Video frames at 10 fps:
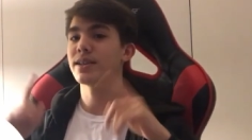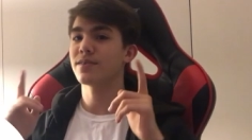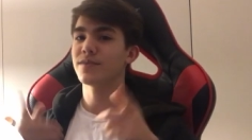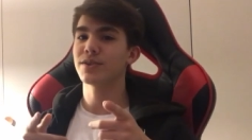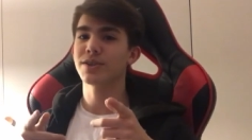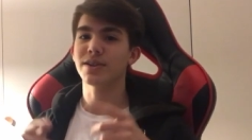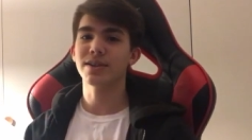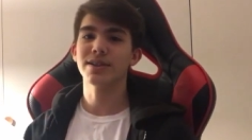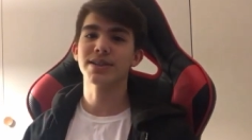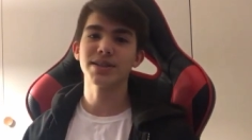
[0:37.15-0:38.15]
in the future.
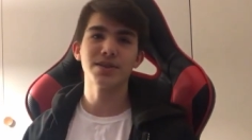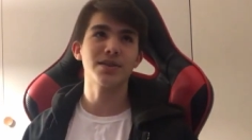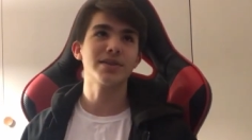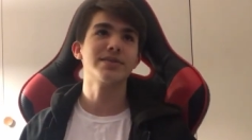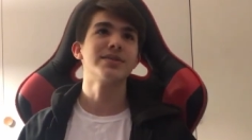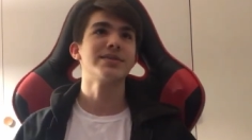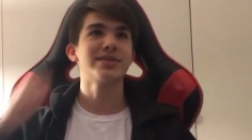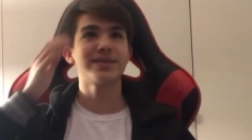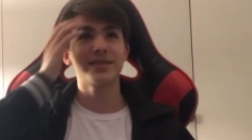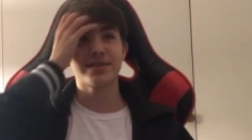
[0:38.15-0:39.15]
Let's get started.
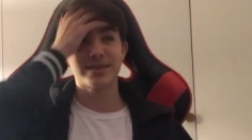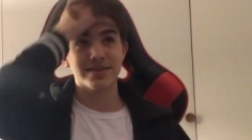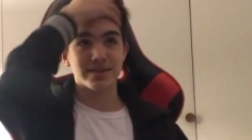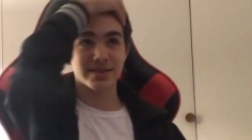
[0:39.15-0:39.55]
Alright, so our